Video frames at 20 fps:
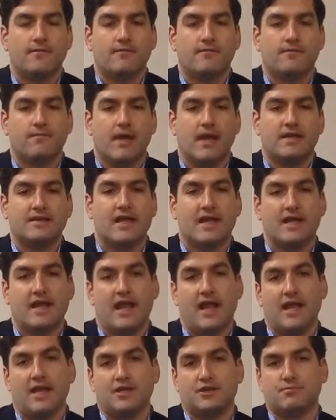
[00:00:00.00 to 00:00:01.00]
men tend
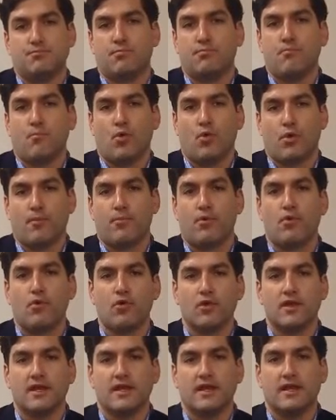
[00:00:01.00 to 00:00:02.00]
to age more
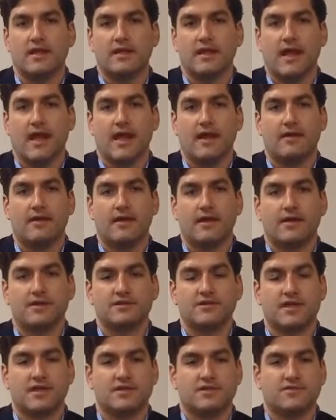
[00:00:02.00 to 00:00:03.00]
poorly in that
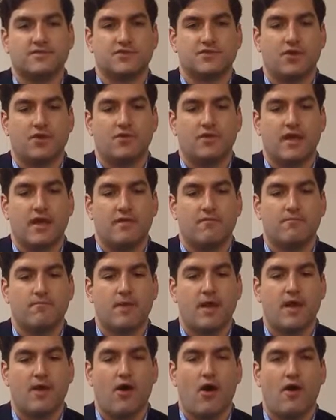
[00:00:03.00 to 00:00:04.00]
studies have shown that
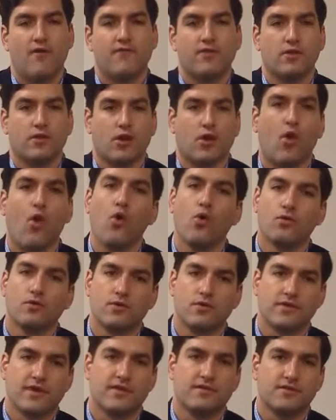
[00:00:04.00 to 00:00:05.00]
men often look
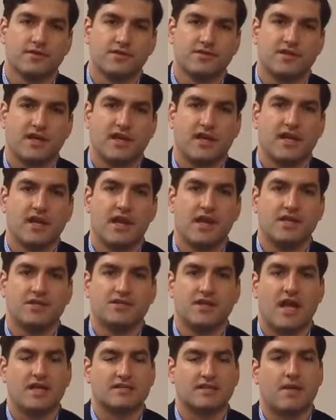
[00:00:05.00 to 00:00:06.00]
older than their stated
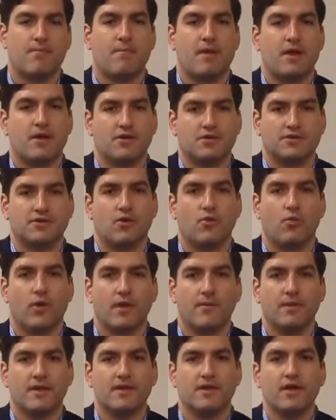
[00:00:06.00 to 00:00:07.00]
age as compared to
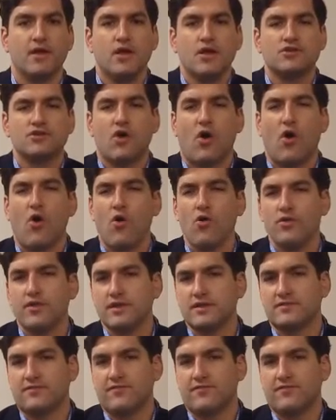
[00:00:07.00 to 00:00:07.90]
women. So all these